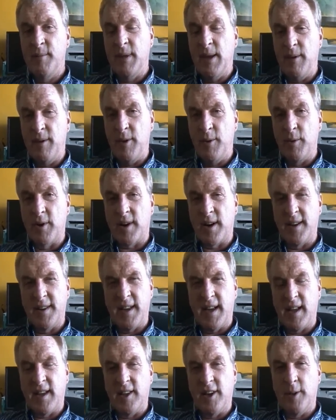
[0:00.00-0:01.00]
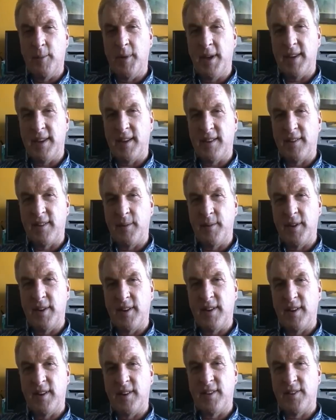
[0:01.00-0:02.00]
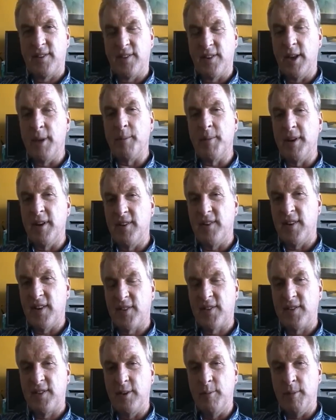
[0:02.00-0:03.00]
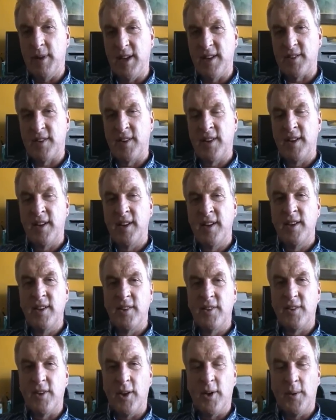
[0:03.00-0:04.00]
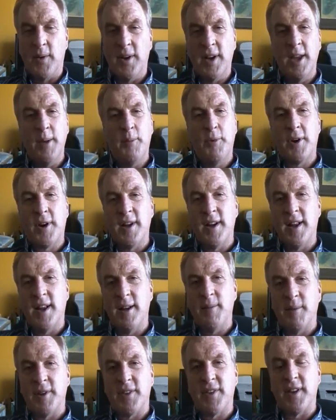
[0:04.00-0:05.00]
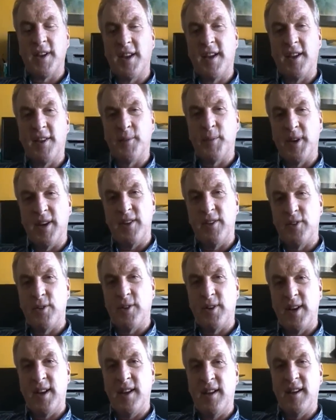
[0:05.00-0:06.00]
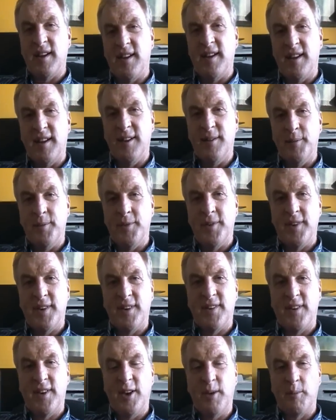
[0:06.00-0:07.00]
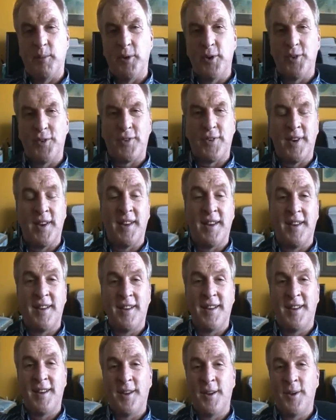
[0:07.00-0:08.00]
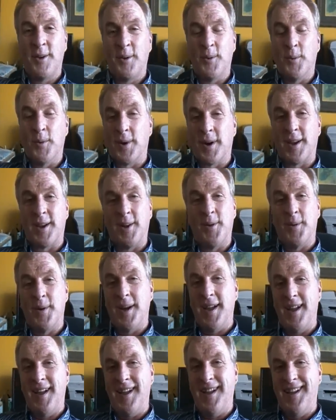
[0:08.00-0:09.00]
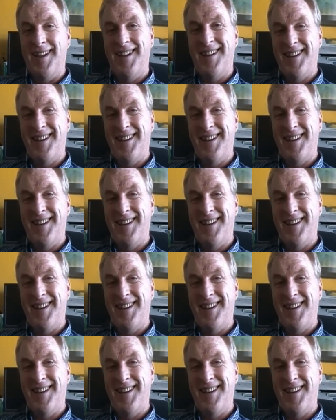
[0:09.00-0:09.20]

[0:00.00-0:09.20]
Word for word: maybe work on that a little bit. That seemed to slip and adjust too much. So I'll keep working on it, but I thought you guys might enjoy um, seeing Bruce working away